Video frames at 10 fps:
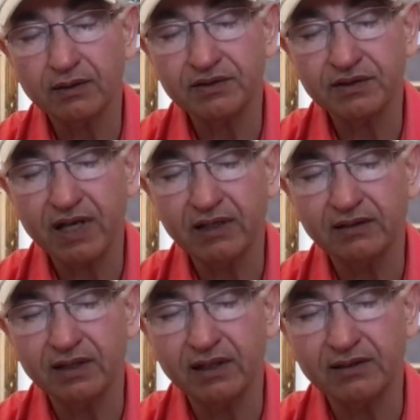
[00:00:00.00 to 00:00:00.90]
state
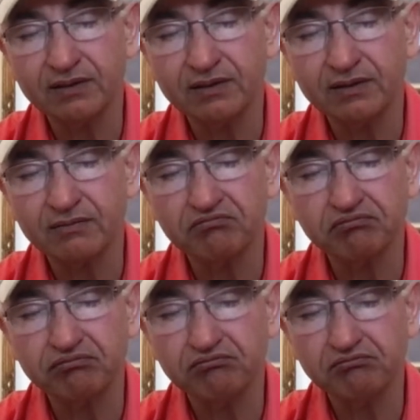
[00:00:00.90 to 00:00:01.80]
that is
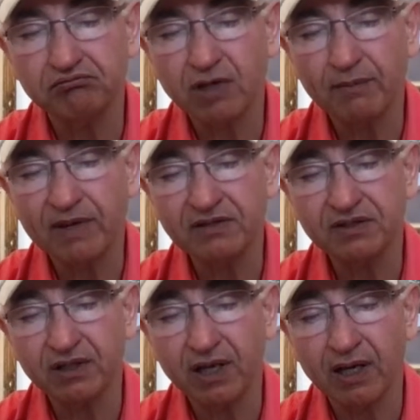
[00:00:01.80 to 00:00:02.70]

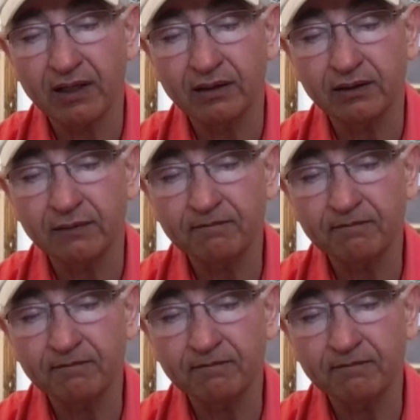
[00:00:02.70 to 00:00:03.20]
amazing. And